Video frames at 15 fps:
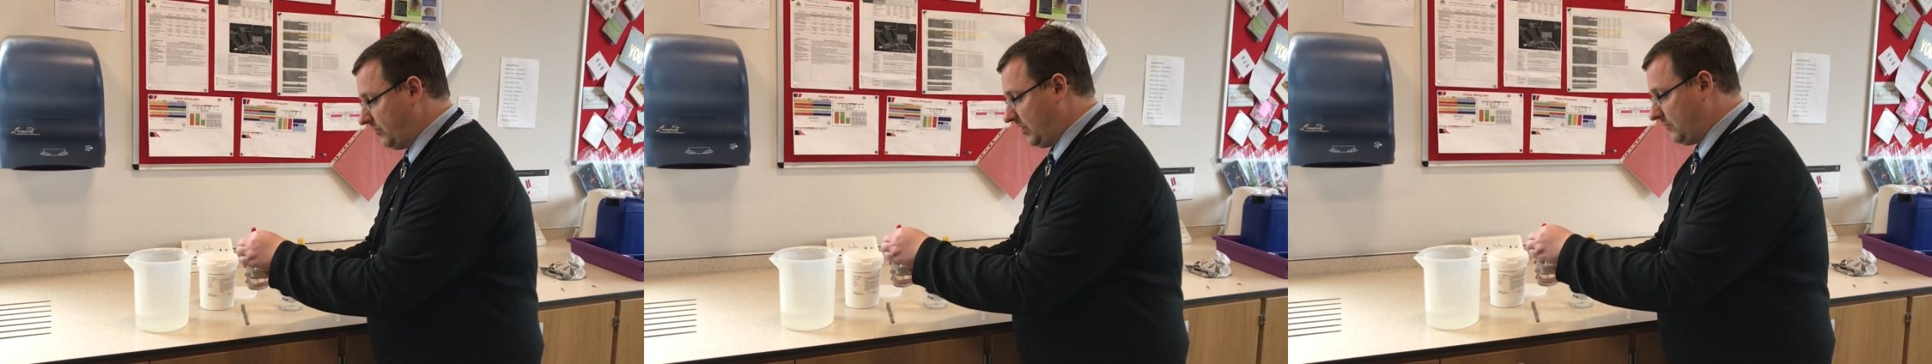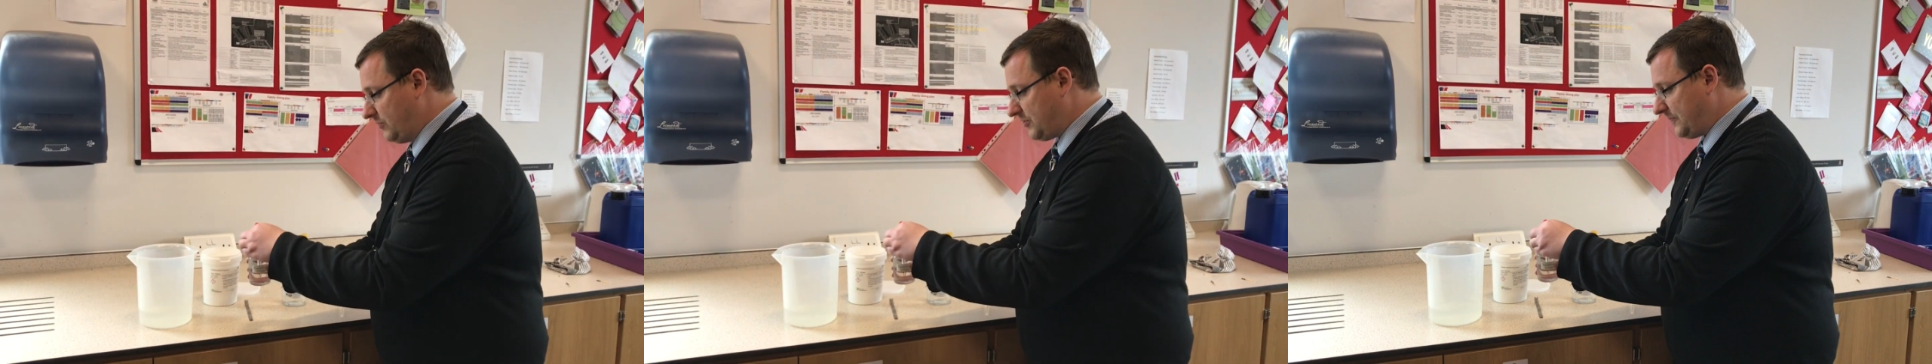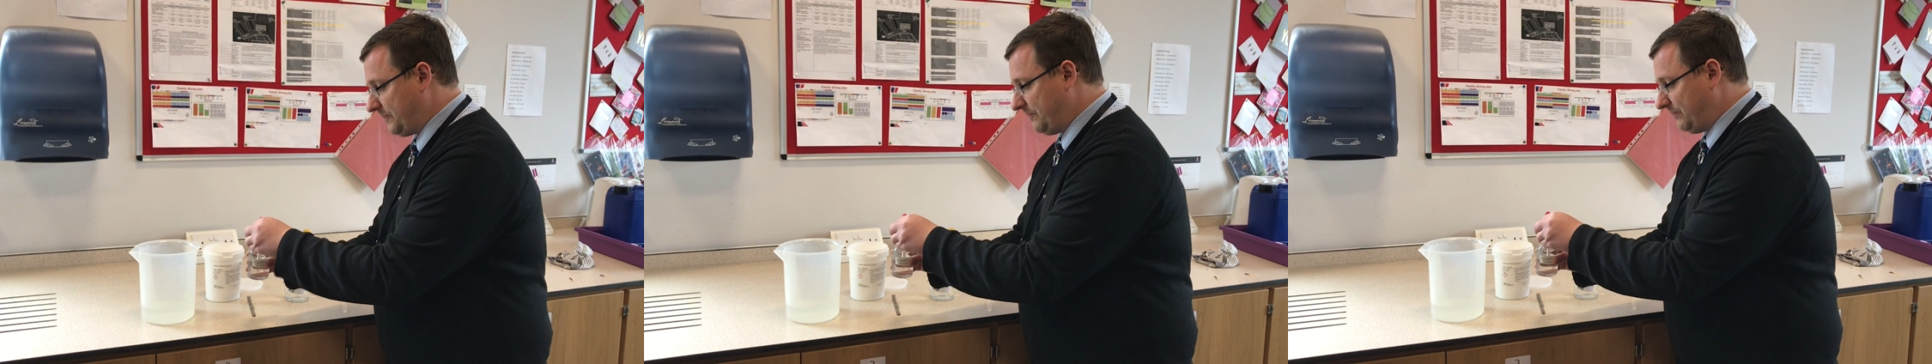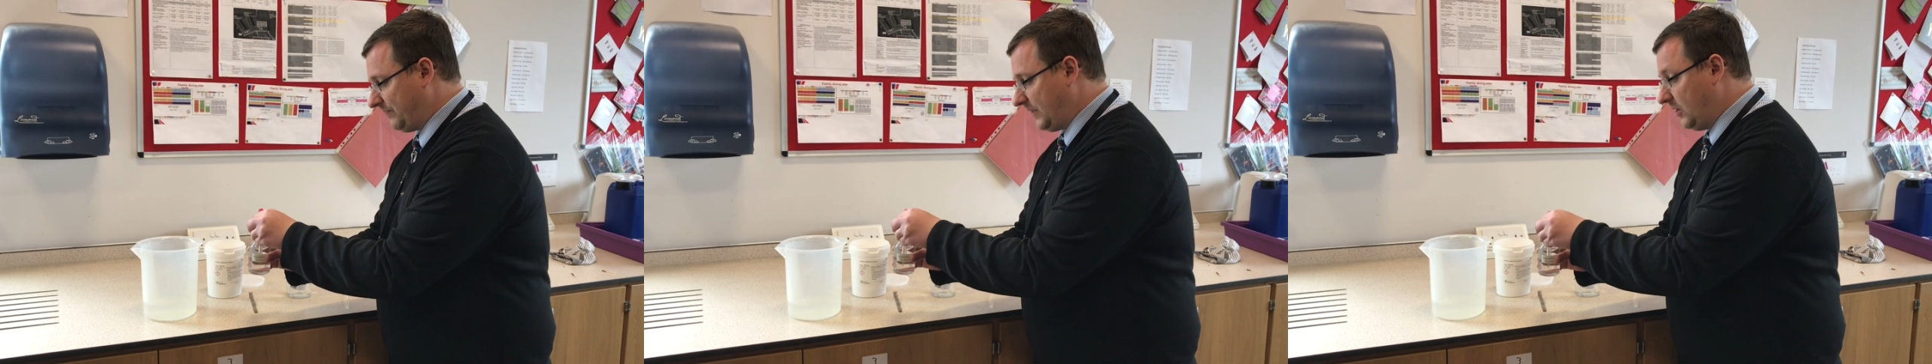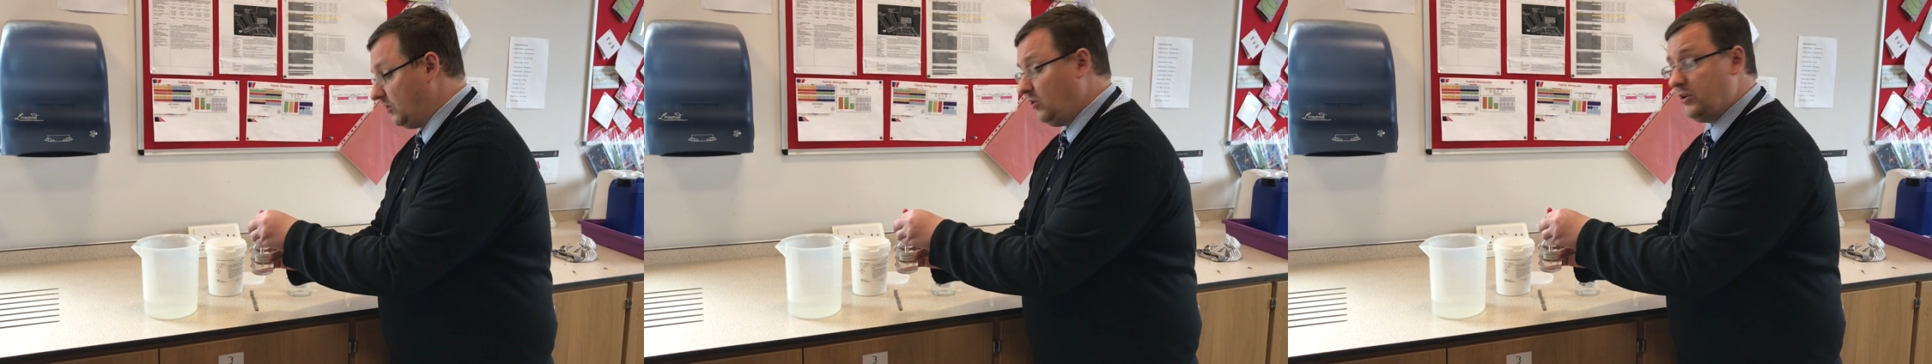wrote,
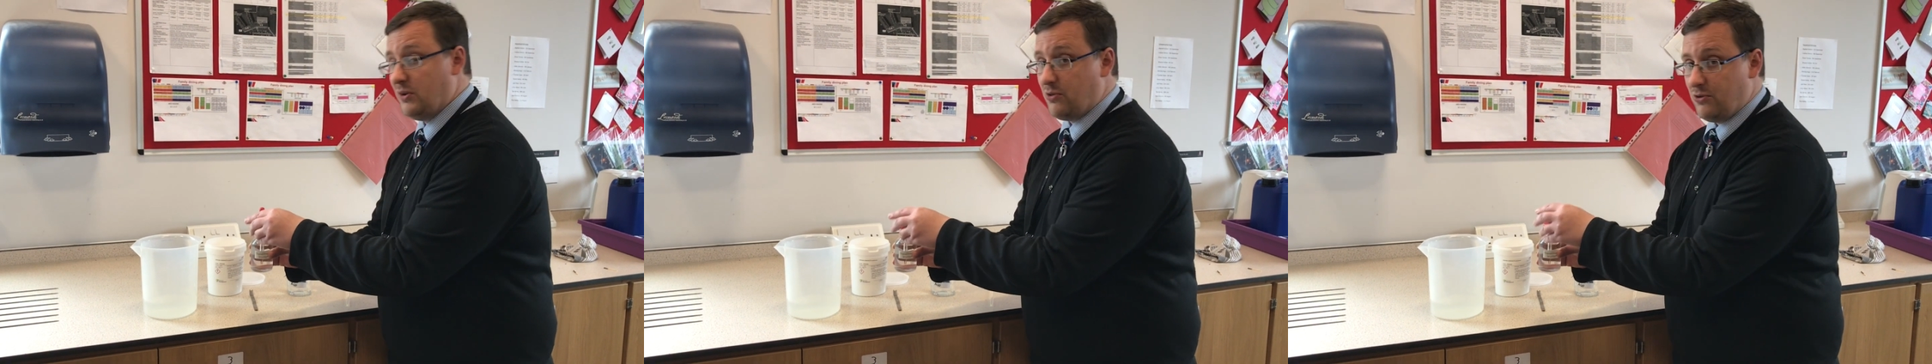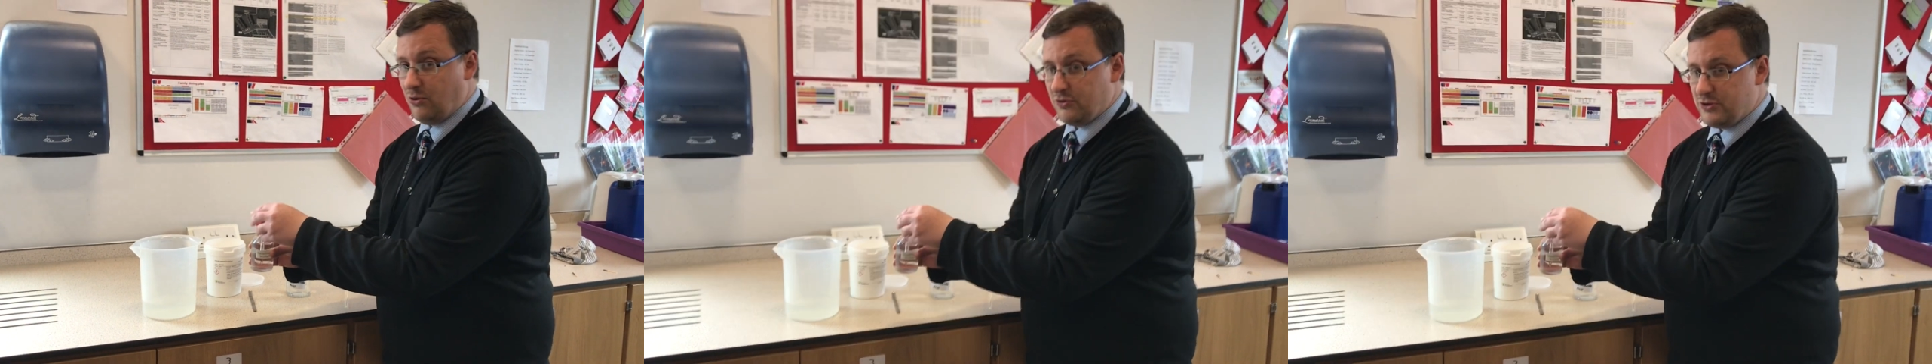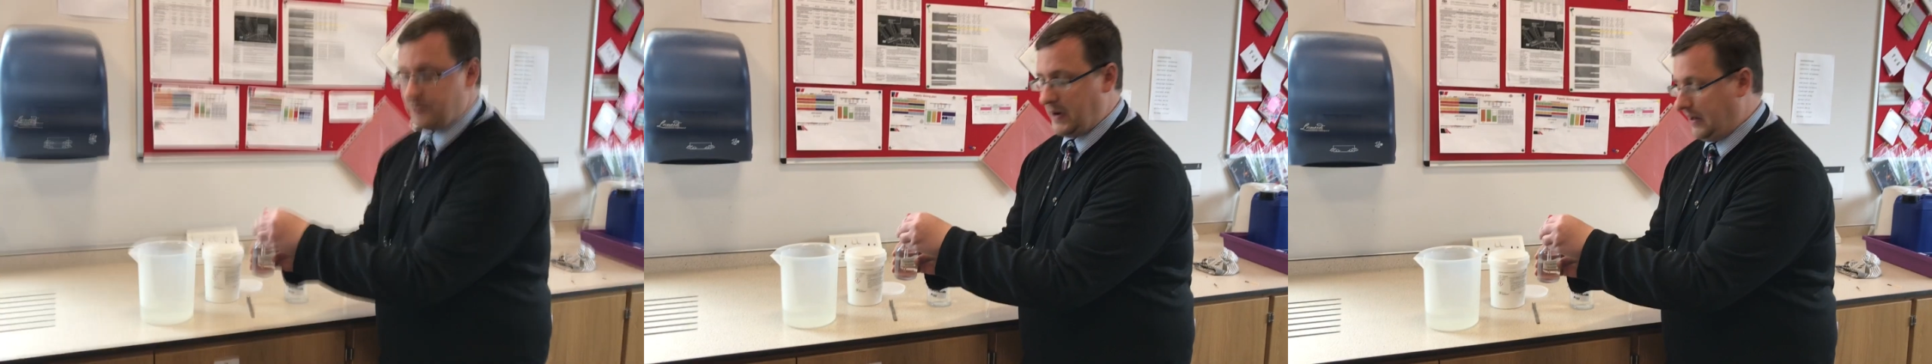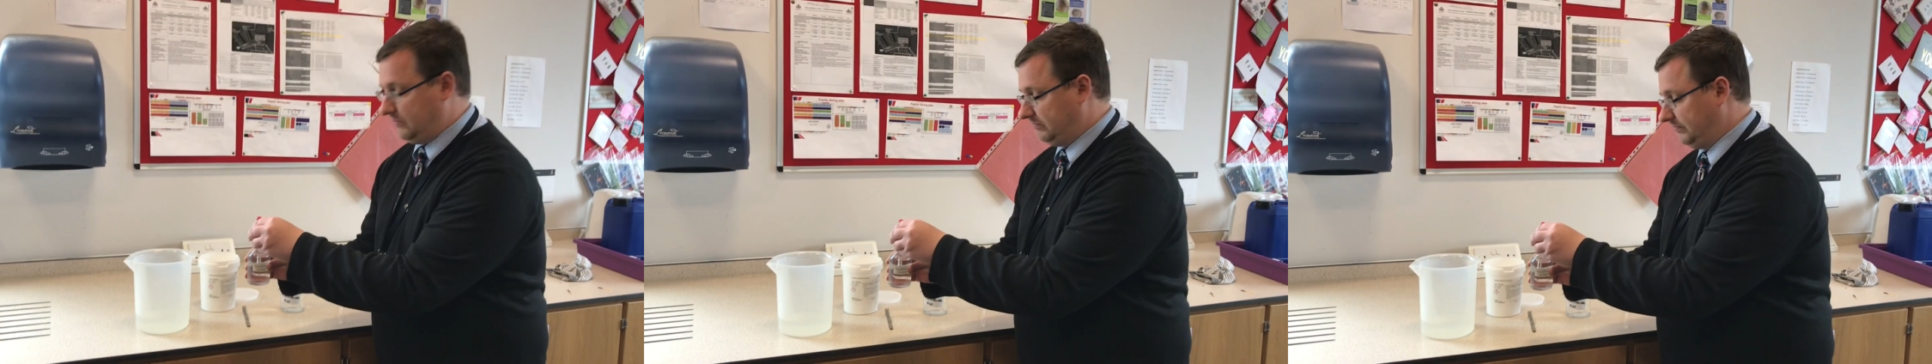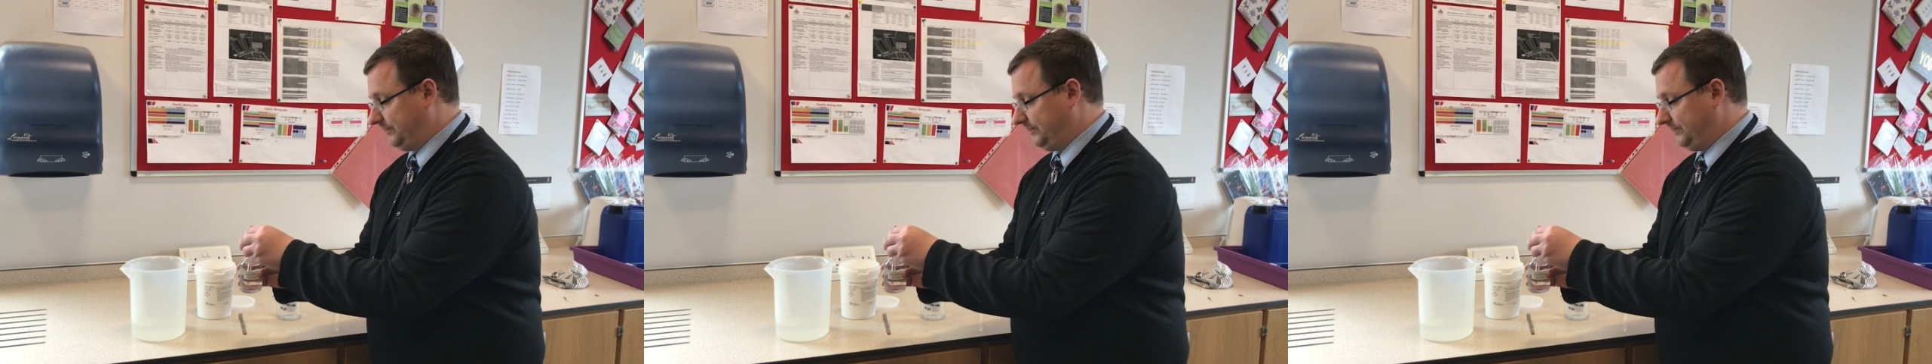or you thought about.